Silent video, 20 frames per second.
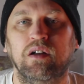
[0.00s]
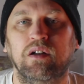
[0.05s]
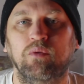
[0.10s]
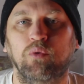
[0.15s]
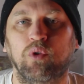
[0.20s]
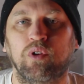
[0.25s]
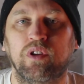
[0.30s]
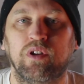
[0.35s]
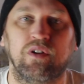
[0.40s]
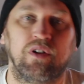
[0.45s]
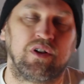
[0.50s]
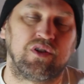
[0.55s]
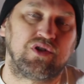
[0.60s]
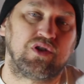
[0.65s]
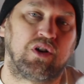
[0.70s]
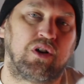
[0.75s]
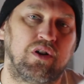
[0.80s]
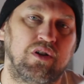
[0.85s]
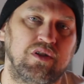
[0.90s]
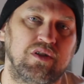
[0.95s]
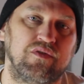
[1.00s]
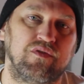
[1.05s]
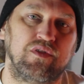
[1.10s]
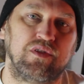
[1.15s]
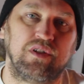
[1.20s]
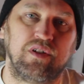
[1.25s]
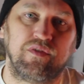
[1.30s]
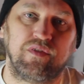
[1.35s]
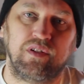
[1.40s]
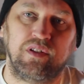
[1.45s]
where there are charts for
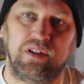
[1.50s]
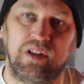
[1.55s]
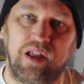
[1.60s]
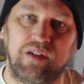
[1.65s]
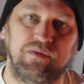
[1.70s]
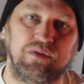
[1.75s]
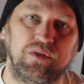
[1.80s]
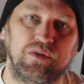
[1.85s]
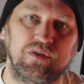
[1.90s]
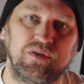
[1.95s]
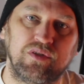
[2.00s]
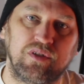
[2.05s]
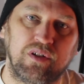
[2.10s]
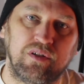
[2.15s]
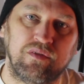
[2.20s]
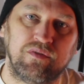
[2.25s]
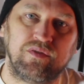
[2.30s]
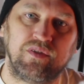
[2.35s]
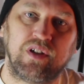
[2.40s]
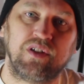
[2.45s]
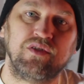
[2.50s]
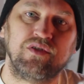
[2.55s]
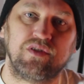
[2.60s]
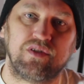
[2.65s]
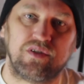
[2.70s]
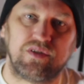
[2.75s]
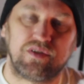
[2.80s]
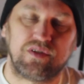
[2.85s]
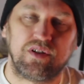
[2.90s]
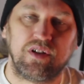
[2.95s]
different levels of
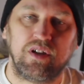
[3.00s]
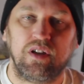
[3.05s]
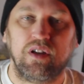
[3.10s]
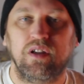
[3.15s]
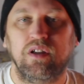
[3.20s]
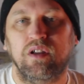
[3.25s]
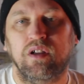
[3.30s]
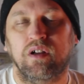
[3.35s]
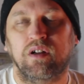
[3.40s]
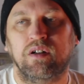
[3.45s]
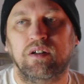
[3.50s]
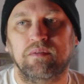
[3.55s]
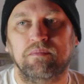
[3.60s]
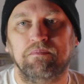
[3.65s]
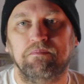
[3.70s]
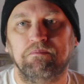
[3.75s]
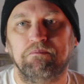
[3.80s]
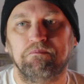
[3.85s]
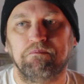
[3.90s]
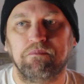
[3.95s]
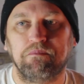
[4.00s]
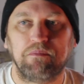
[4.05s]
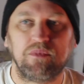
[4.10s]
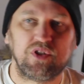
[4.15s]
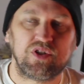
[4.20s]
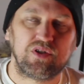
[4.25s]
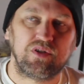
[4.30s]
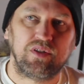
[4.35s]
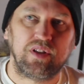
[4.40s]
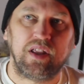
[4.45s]
dungeons.
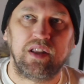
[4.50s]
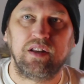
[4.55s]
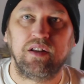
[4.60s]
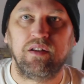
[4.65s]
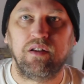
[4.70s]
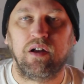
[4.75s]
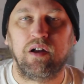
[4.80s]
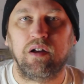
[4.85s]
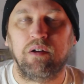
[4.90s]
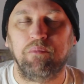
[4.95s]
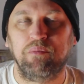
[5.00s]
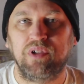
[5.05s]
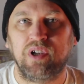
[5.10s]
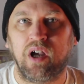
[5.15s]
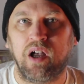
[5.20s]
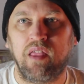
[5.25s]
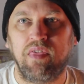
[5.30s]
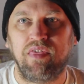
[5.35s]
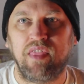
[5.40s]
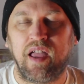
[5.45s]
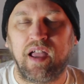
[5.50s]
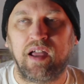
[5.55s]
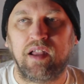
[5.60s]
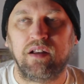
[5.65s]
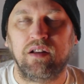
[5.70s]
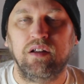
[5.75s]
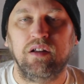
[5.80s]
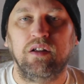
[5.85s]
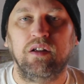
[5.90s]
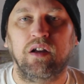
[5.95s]
So then beyond
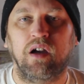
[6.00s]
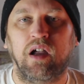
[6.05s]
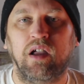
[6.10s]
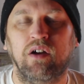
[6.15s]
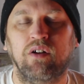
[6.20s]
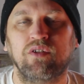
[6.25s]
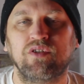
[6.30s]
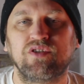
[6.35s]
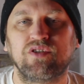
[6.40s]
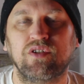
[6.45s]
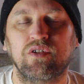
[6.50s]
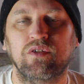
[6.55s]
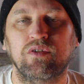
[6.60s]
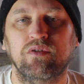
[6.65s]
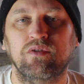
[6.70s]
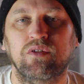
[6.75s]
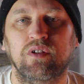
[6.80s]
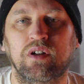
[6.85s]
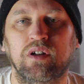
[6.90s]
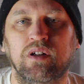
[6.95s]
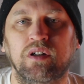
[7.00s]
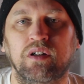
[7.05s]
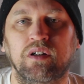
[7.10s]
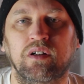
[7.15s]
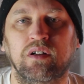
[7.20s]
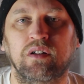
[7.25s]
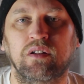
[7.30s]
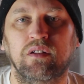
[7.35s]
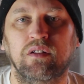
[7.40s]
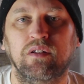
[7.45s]
that, I
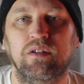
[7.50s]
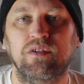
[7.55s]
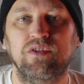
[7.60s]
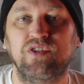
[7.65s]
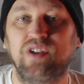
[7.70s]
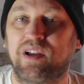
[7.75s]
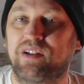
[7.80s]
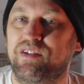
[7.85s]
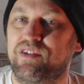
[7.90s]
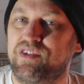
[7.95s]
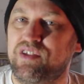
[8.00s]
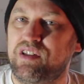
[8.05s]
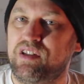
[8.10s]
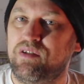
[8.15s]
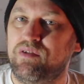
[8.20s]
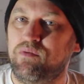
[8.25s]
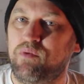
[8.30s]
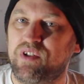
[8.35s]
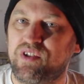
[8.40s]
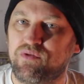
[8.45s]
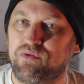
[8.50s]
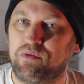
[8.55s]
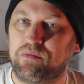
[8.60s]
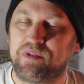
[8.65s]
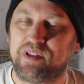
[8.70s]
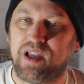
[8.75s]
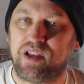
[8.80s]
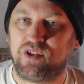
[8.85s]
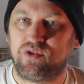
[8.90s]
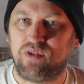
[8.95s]
also checked to see which
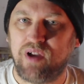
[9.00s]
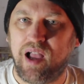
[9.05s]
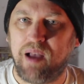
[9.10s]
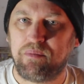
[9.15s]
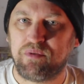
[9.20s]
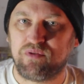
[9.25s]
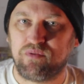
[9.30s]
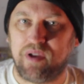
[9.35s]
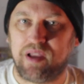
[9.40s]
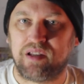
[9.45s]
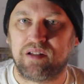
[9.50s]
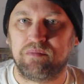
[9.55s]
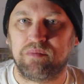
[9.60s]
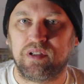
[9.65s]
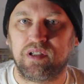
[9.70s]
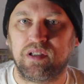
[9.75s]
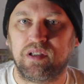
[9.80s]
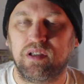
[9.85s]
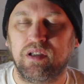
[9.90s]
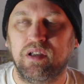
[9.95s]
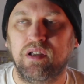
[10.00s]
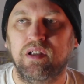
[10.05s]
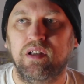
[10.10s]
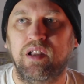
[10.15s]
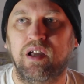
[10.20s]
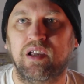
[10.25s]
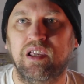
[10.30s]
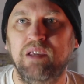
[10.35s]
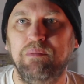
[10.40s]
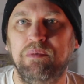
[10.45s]
rooms had traps randomly.
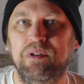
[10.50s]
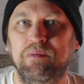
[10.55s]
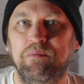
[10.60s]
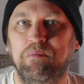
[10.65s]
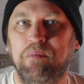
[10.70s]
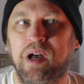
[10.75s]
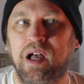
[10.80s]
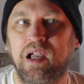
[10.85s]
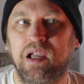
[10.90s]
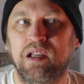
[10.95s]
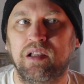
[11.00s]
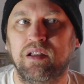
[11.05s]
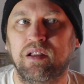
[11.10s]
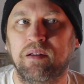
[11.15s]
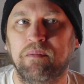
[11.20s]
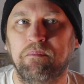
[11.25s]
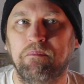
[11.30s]
Now, keeping in mind